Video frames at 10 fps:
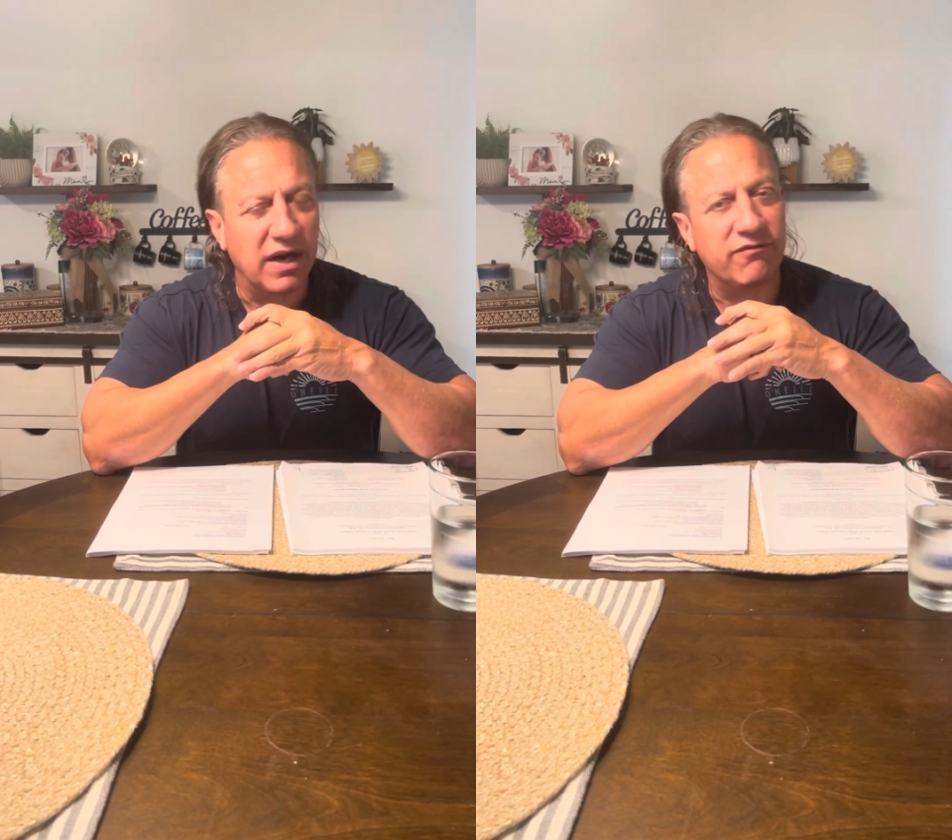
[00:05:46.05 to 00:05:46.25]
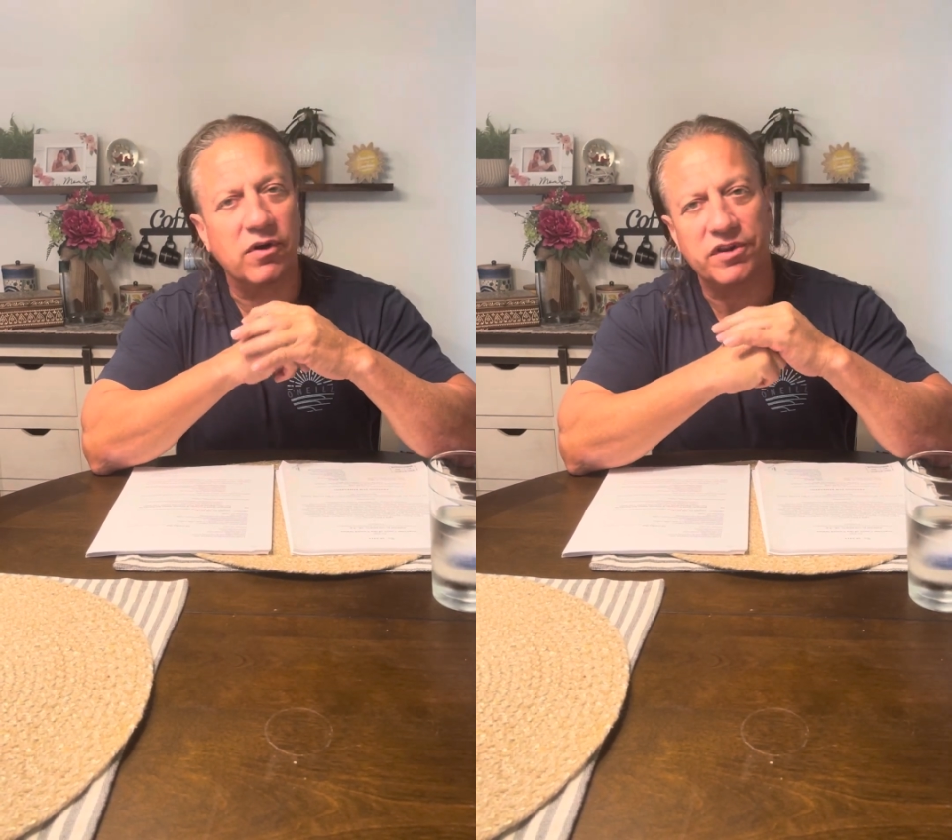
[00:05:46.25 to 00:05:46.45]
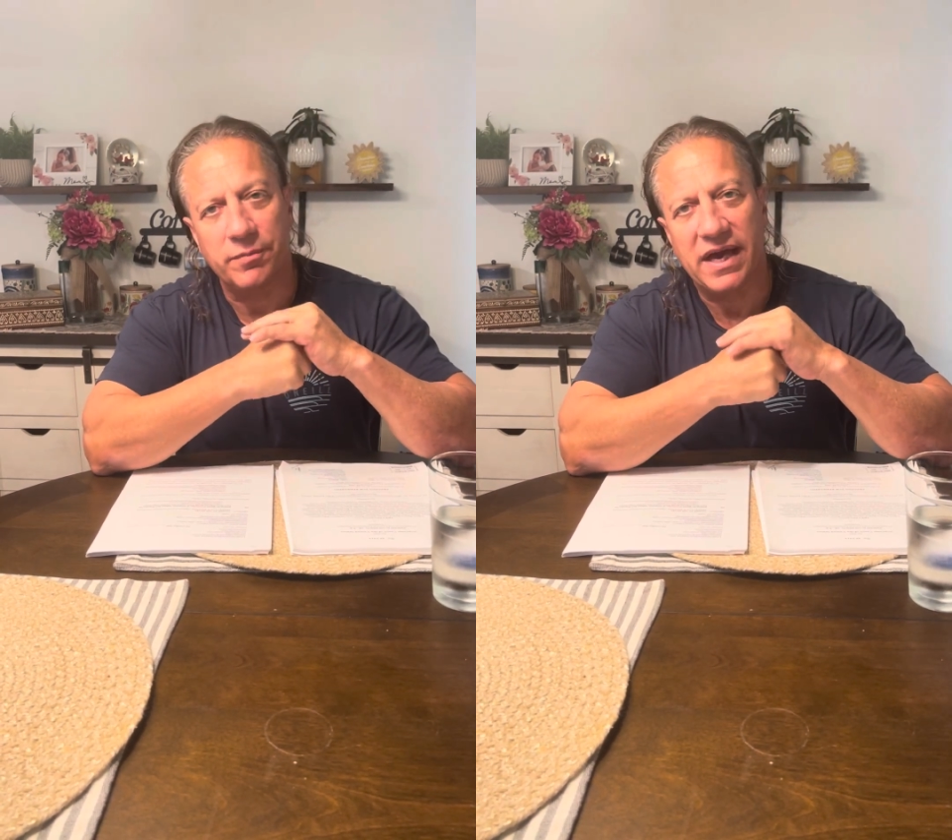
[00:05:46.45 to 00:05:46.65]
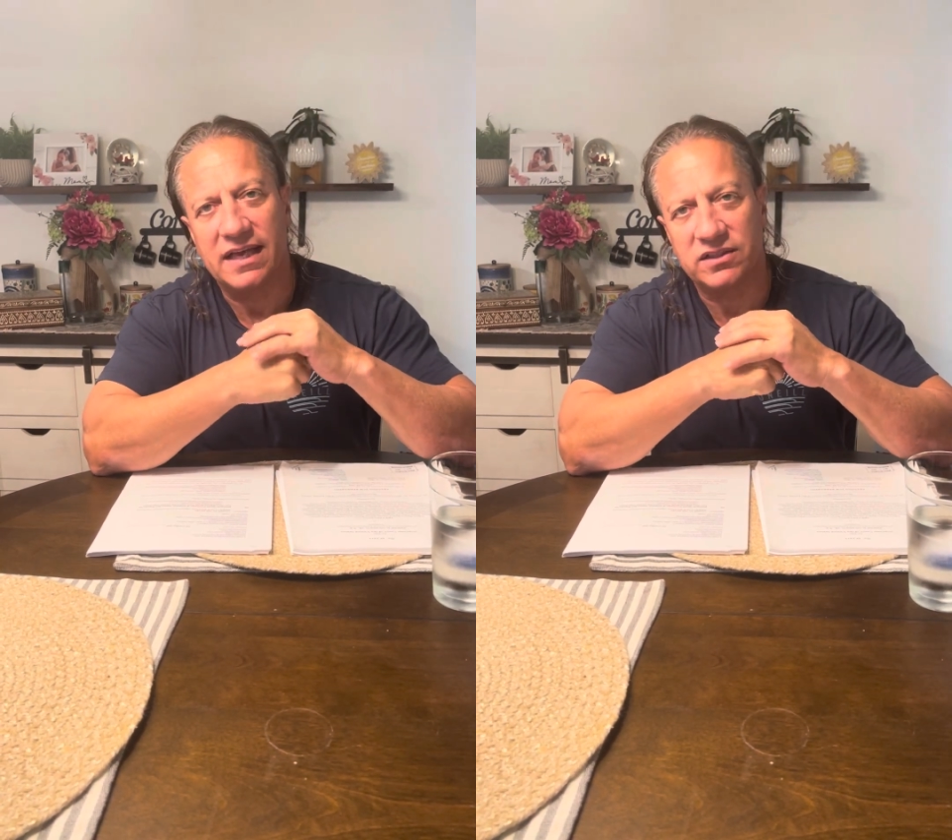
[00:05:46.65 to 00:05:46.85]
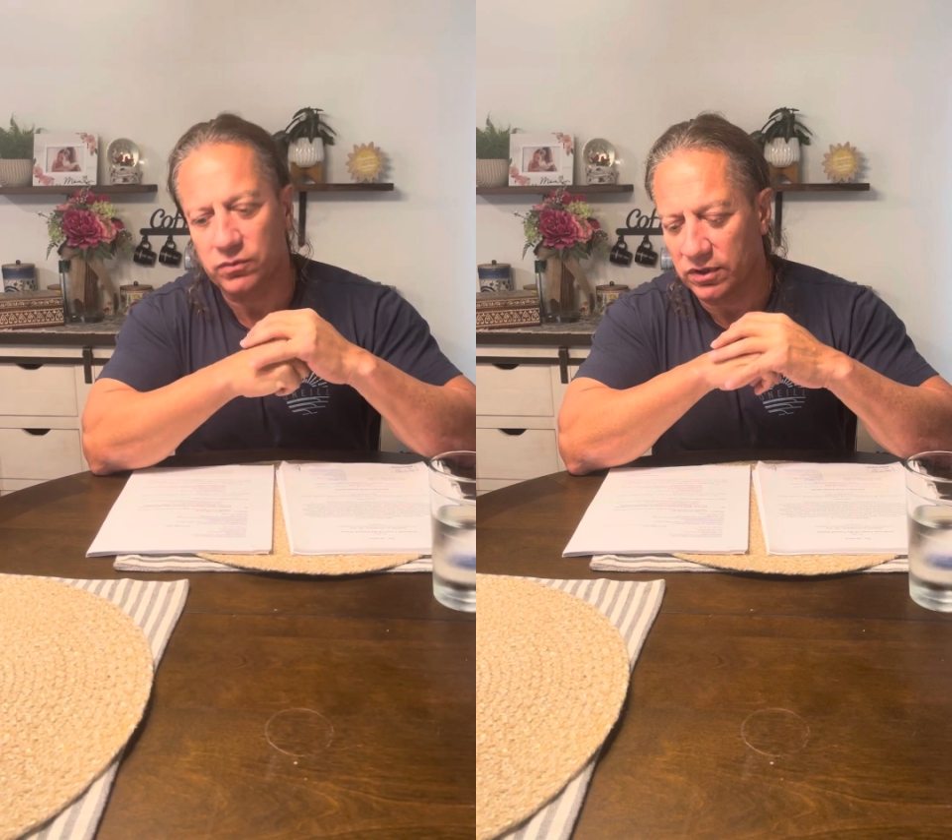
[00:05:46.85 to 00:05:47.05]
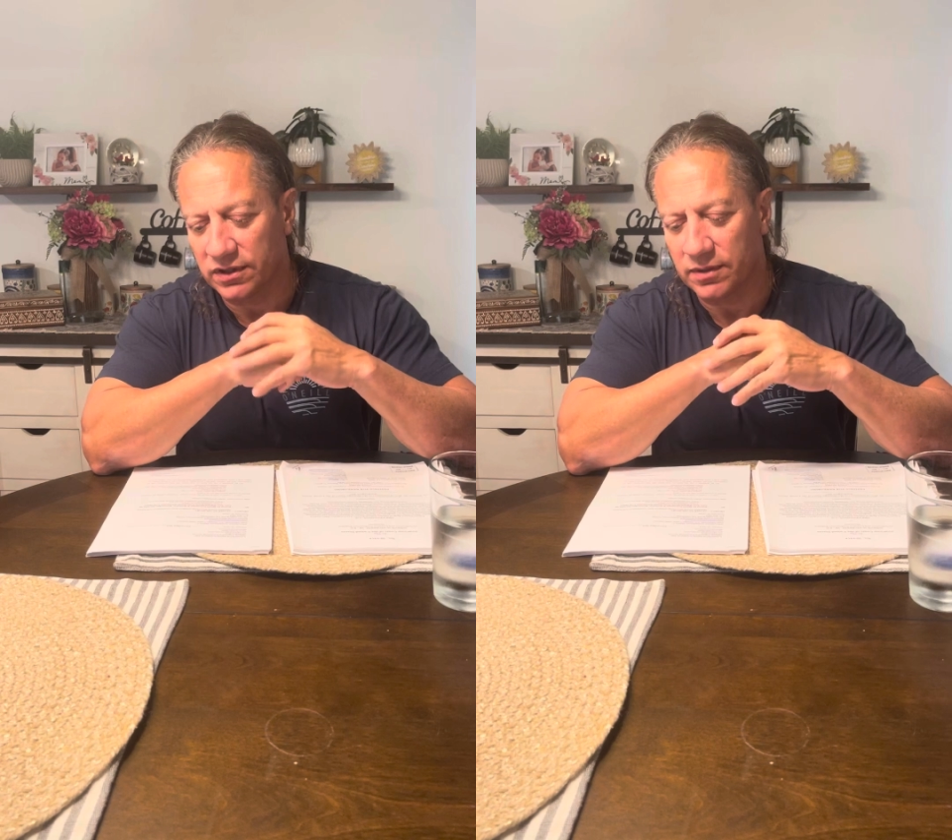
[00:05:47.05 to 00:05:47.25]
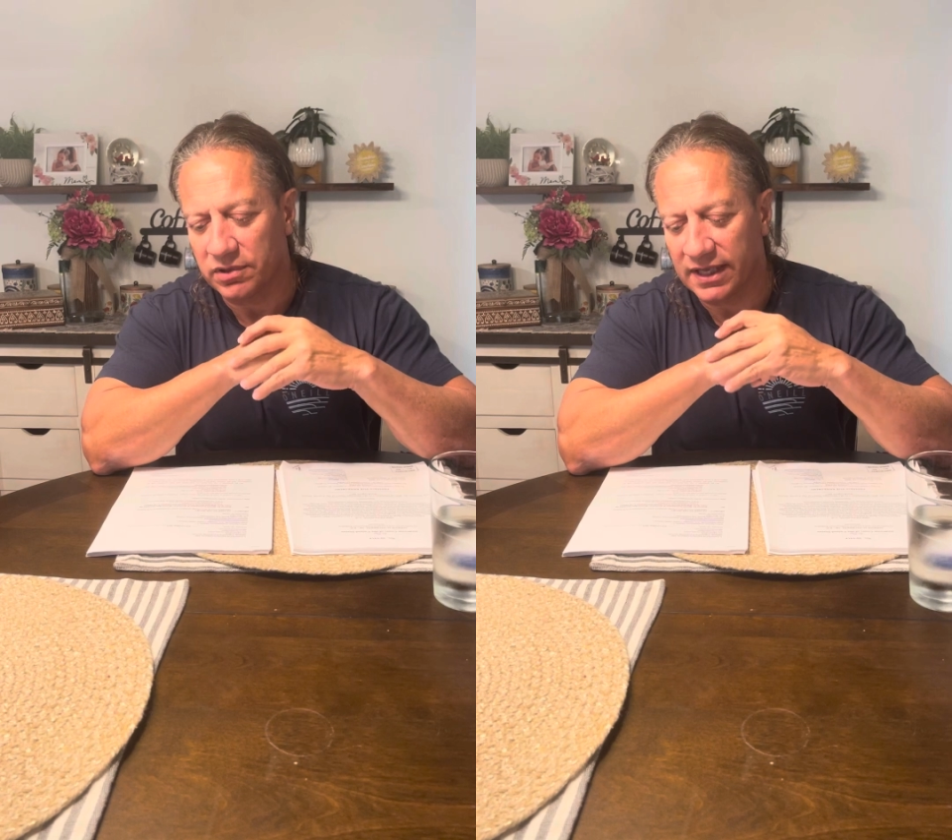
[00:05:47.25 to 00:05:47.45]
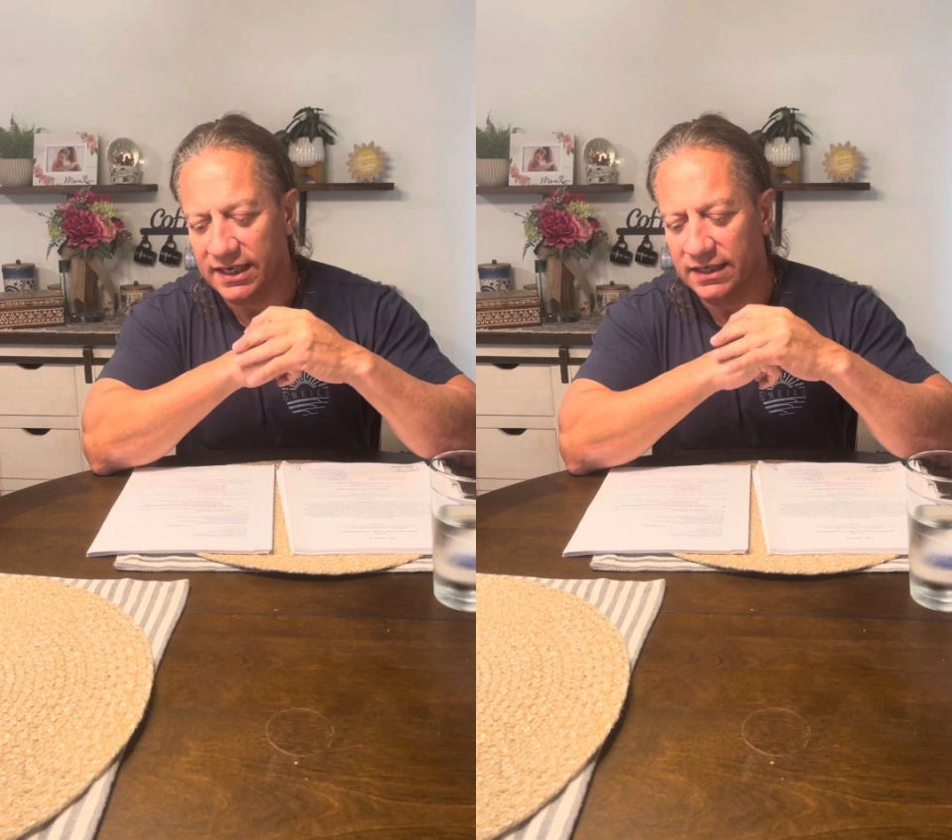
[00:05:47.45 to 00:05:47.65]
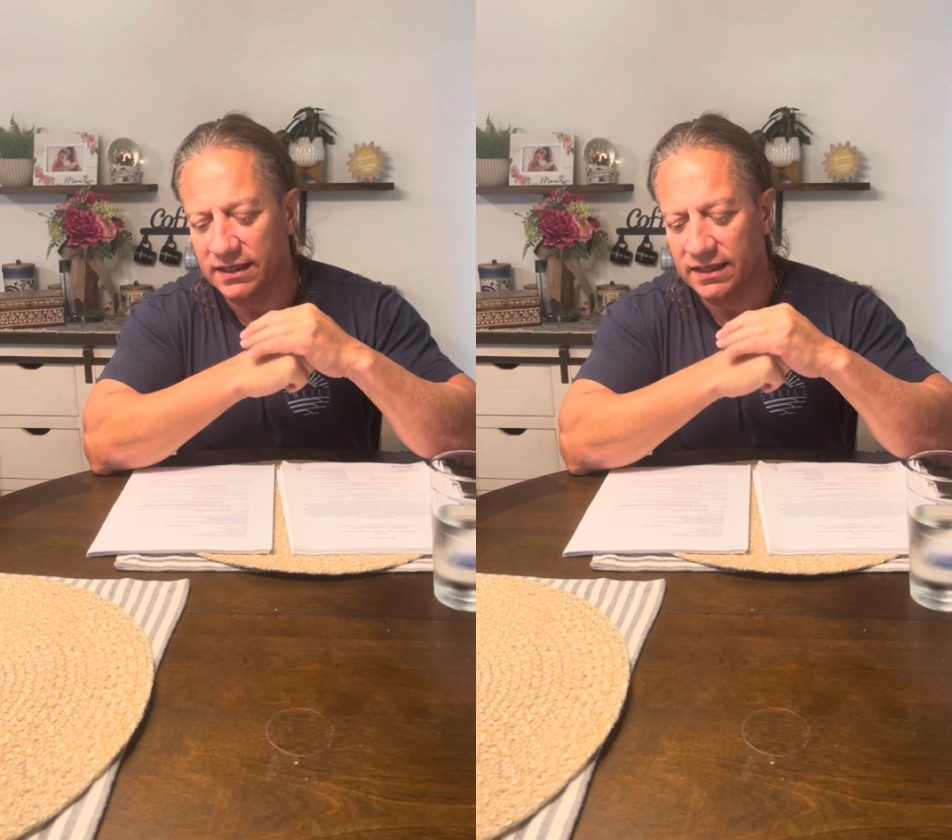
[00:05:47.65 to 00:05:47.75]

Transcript: far the baddest one on the planet,